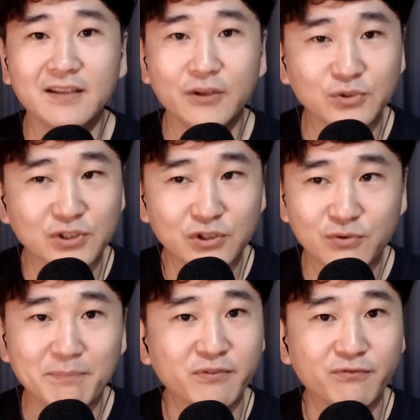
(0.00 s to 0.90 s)
it was a
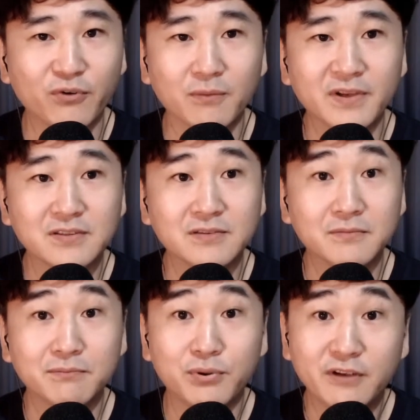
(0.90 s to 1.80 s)
great performance,
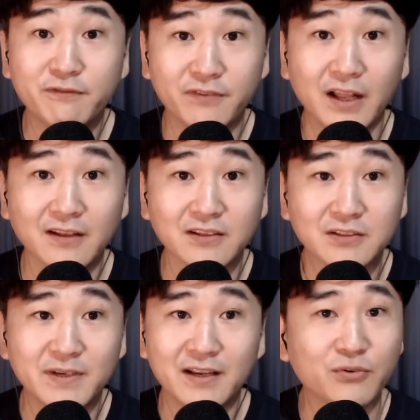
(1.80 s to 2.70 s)
pretty flawless, man.